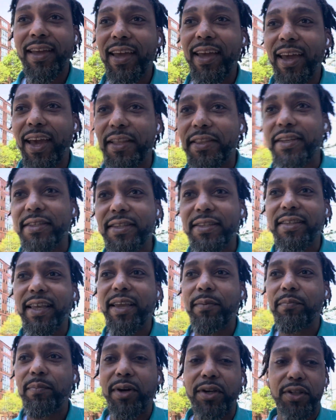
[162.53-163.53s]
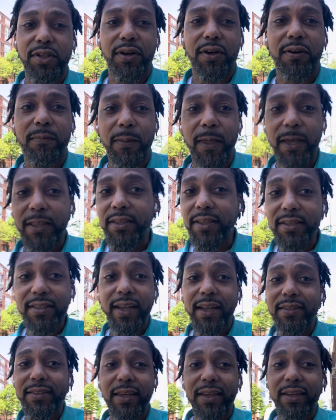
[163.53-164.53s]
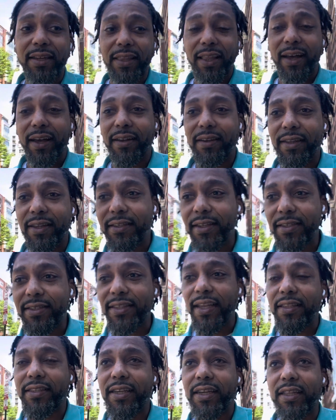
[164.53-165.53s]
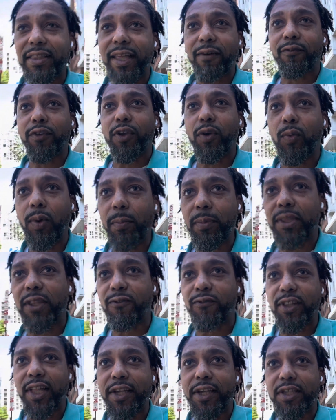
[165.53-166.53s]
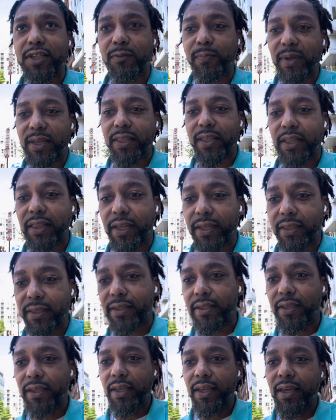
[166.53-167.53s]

it doesn't take much, y'all. It does not take a lot. It does not take a lot for your woman to feel like she's being neglected.